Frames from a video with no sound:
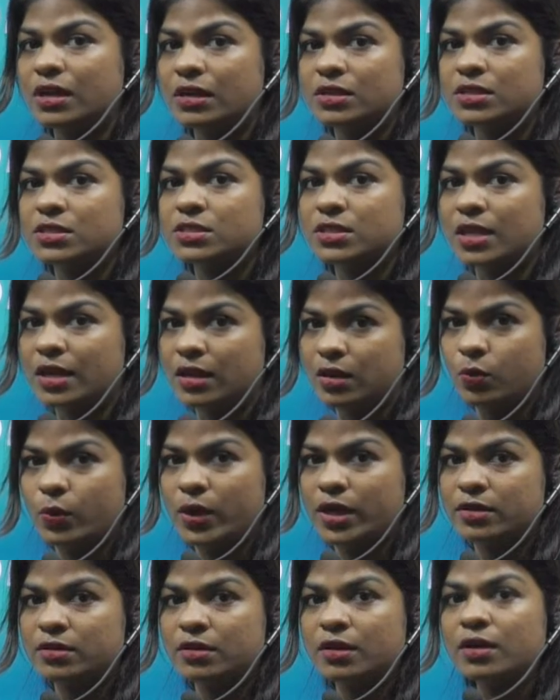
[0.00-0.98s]
is
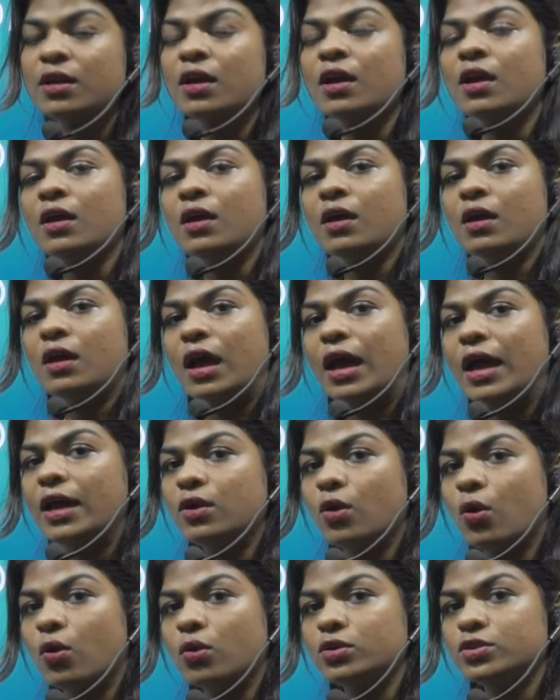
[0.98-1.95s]
elevated
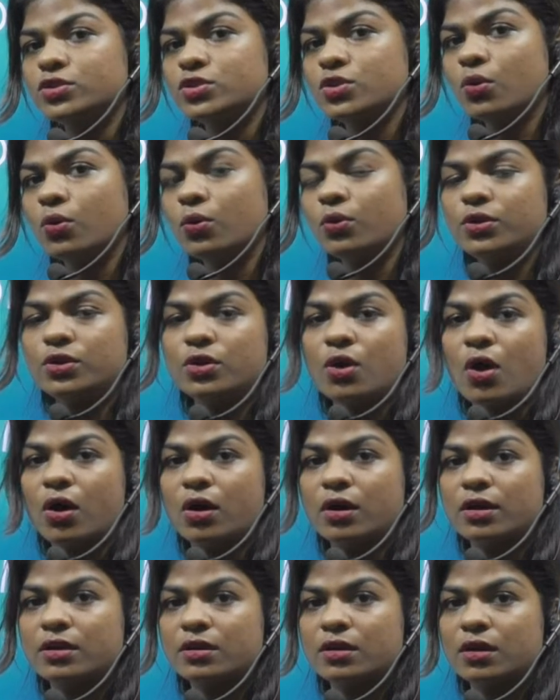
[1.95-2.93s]
and also
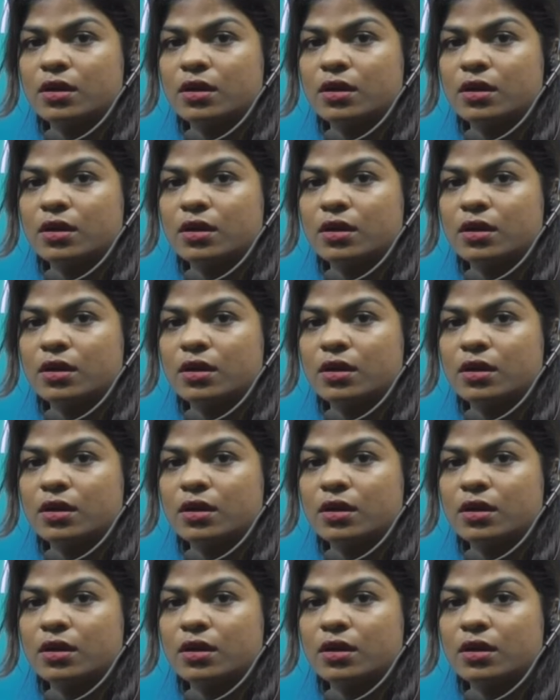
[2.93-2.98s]
your